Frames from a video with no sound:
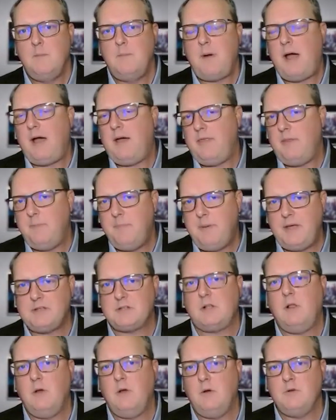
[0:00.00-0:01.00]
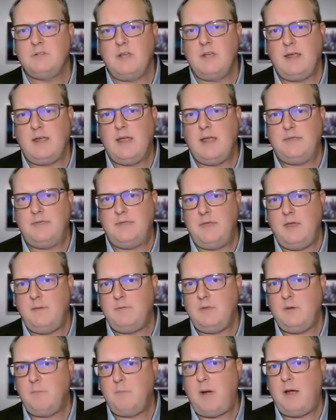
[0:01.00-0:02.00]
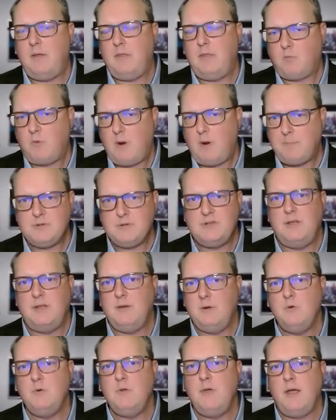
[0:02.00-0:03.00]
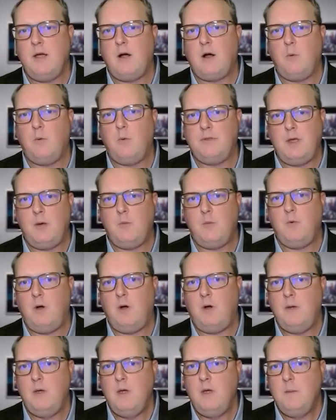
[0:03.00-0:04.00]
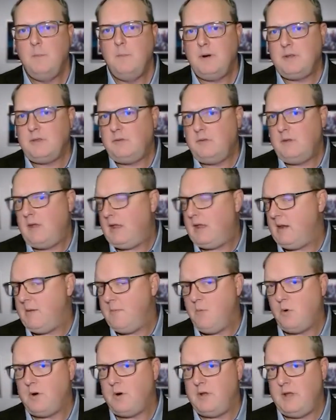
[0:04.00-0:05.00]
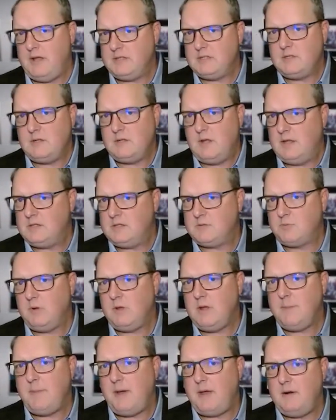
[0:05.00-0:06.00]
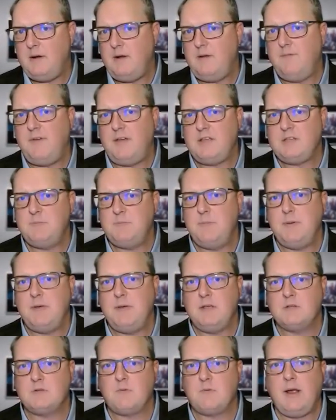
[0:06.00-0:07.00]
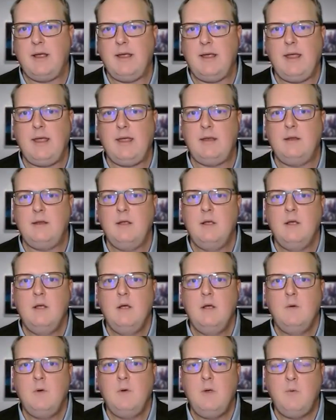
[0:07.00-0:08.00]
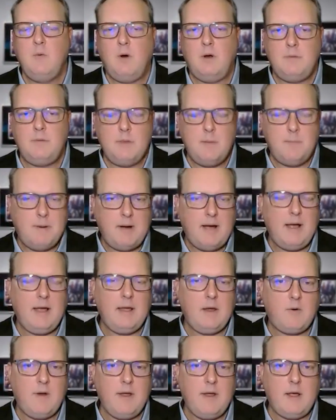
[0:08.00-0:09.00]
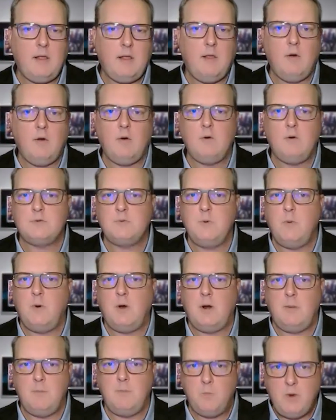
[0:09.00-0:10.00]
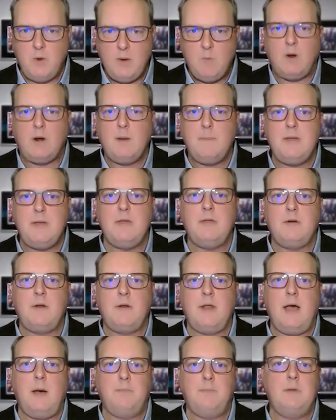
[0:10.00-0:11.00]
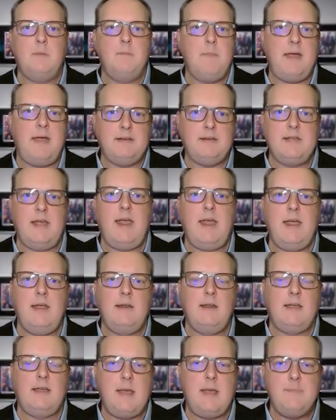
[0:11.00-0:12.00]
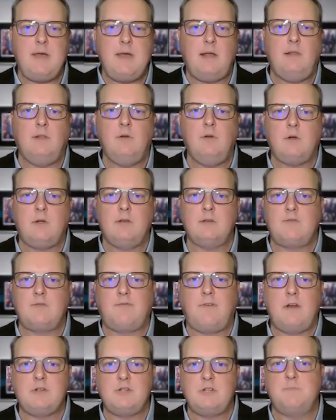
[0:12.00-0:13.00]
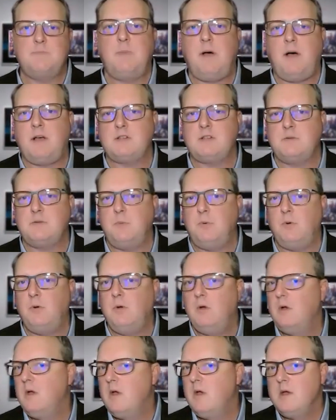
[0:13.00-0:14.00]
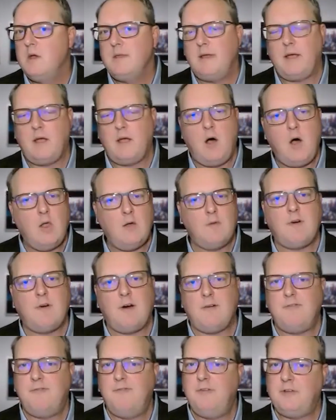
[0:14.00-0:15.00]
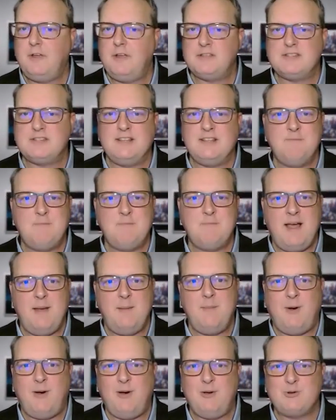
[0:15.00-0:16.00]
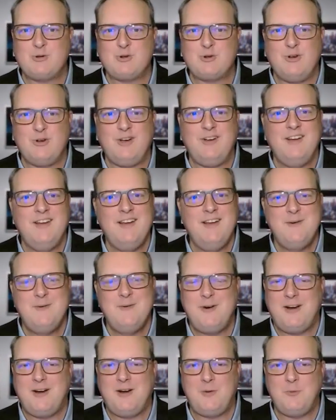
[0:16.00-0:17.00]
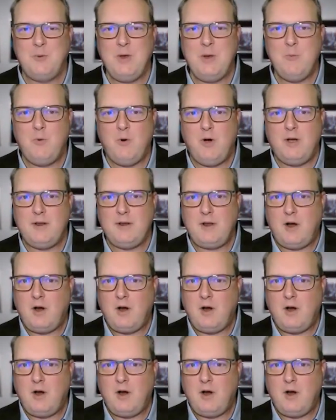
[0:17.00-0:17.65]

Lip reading: buy the best clothes that get them to represent who they are, what they want. But anymore, it's really about an investment piece, right? And we want them to buy great clothes. We want to be there to help them maintain and keep that look as fresh as possible. Like all of our affiliates live by a mantra where we want